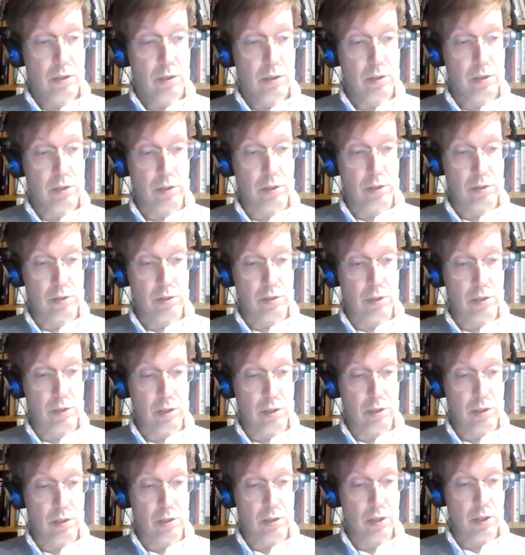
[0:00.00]
to to
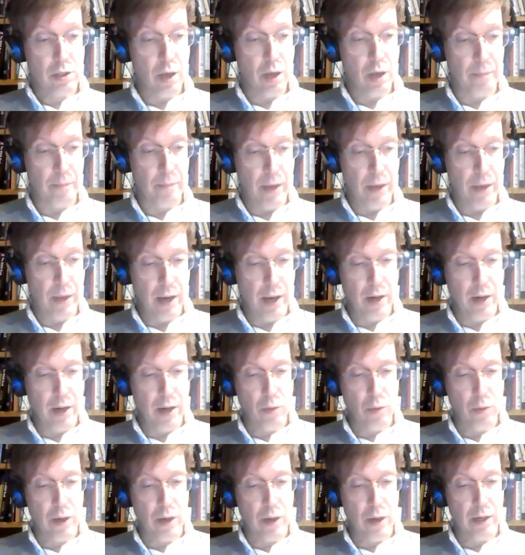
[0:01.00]
come
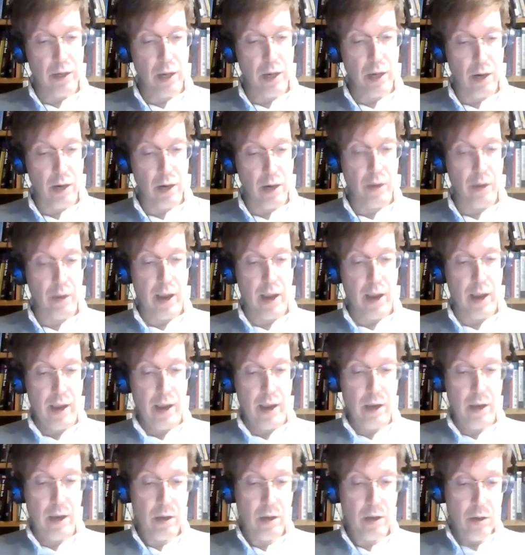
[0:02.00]
anywhere near a